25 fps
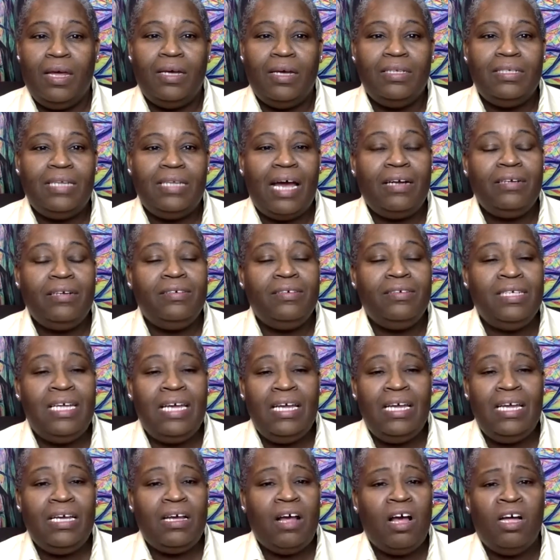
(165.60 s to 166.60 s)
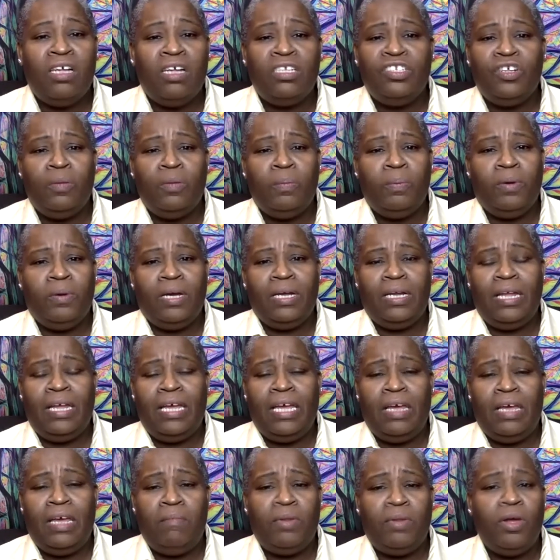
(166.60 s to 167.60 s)
Dr. King also
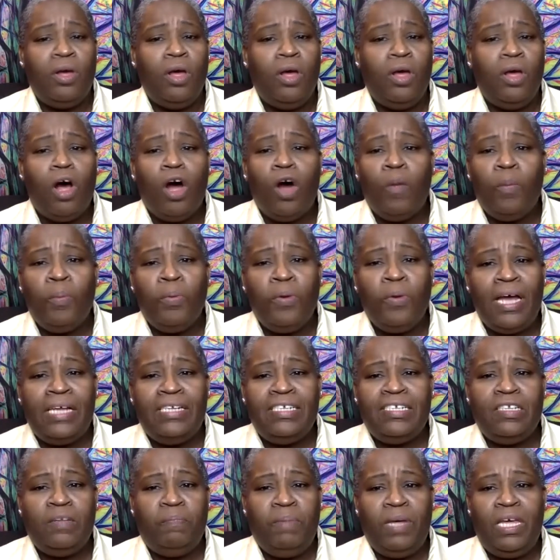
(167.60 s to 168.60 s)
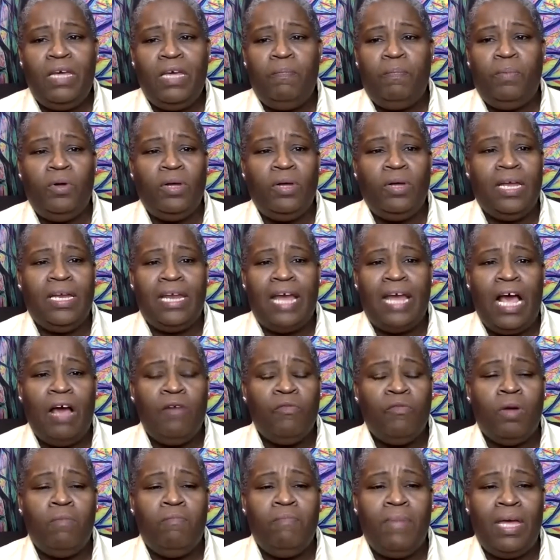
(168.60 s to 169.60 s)
proclaimed, "Oppressed people cannot
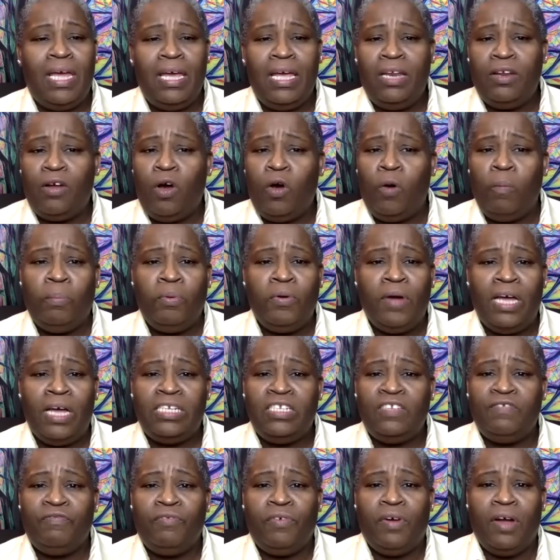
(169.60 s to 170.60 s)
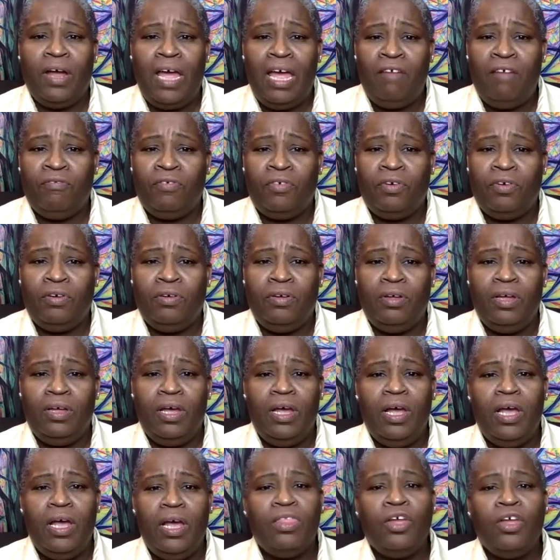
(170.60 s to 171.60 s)
remain oppressed forever.
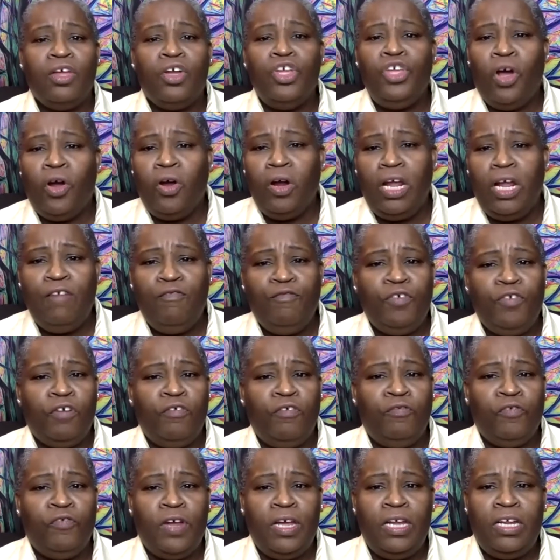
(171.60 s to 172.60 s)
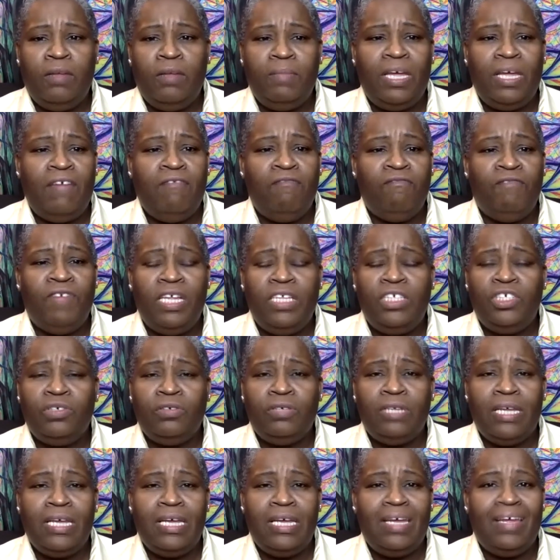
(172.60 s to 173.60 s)
The yearning for freedom
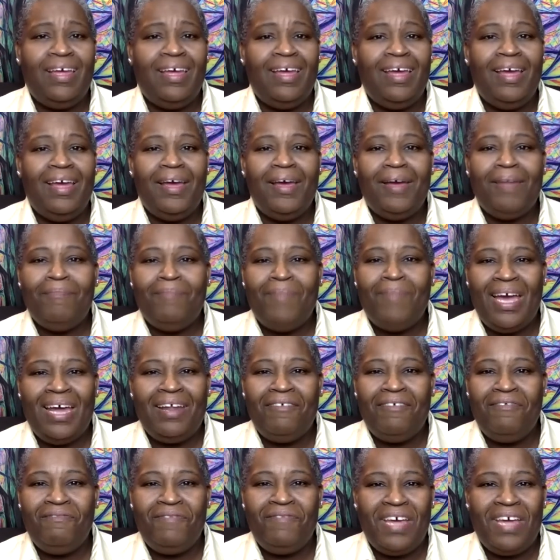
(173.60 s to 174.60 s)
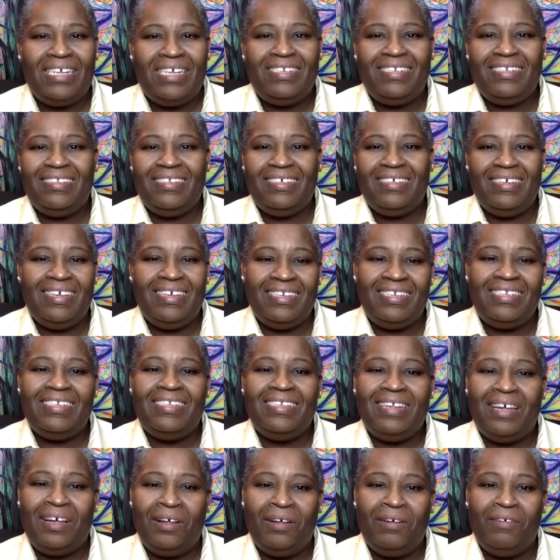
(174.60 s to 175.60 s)
eventually manifests
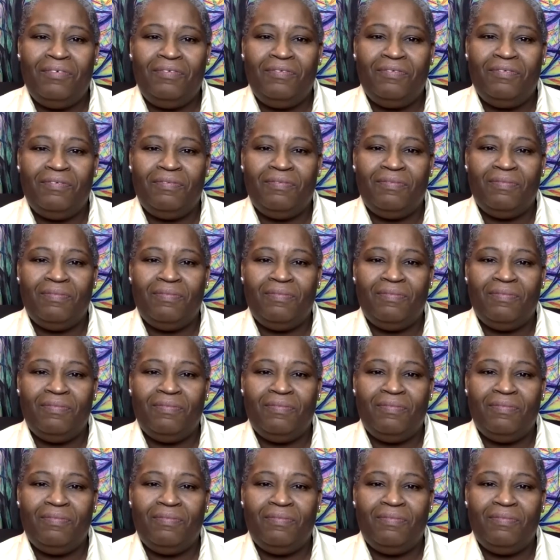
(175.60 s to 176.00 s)
itself."